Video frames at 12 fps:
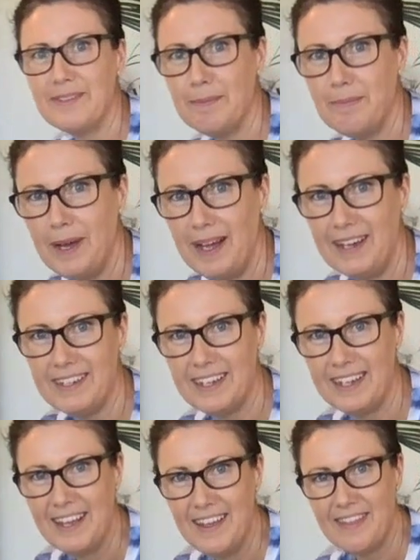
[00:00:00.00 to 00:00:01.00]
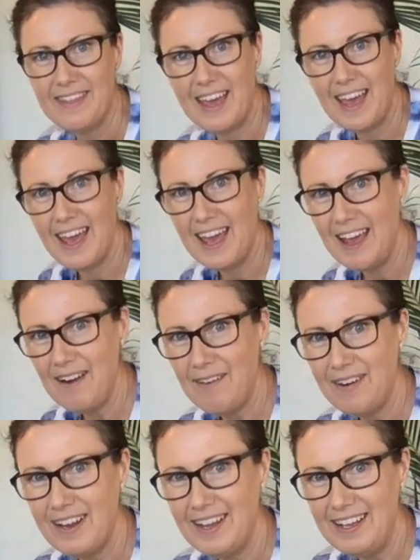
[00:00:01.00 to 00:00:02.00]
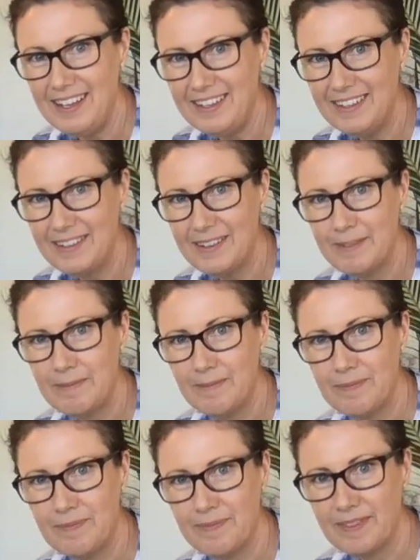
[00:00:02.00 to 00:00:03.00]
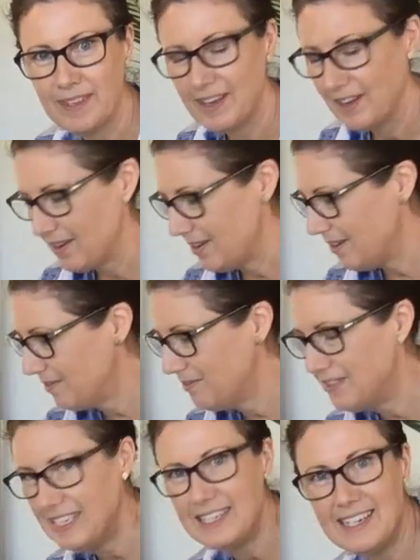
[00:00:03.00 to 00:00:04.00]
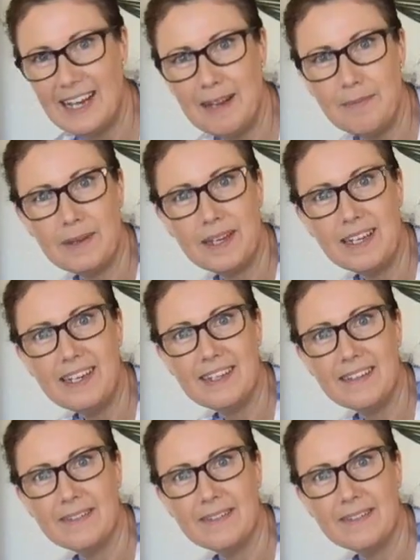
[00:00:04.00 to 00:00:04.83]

of it, but the area of this daybed